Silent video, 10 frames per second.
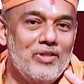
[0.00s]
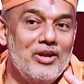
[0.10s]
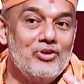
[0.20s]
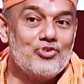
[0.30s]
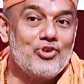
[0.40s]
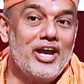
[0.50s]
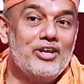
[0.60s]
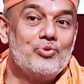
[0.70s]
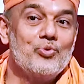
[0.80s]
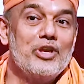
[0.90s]
and
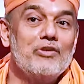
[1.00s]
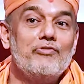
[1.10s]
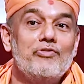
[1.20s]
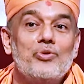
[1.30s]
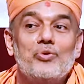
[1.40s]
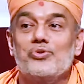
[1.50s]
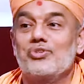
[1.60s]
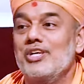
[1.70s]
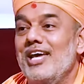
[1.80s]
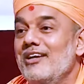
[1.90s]
try to
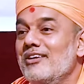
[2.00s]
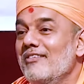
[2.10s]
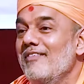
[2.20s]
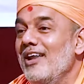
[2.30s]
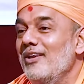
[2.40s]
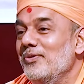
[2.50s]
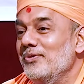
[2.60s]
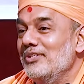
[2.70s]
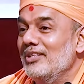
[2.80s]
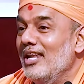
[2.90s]
infuse character values in